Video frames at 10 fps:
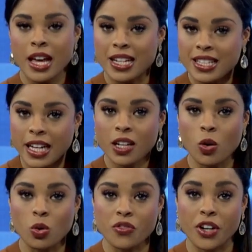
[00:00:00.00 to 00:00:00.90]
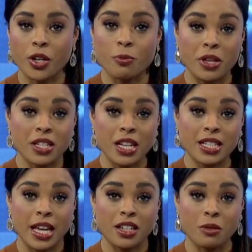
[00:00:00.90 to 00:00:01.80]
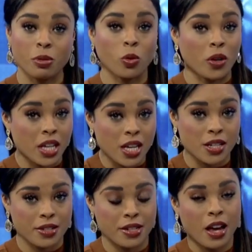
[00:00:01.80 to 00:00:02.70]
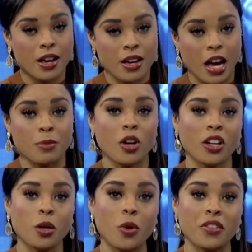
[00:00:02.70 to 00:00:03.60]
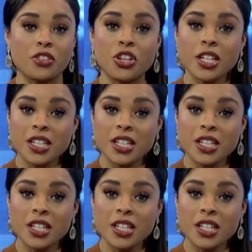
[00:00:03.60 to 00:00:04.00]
and setting goals for your business and employees. I'm talking with Gina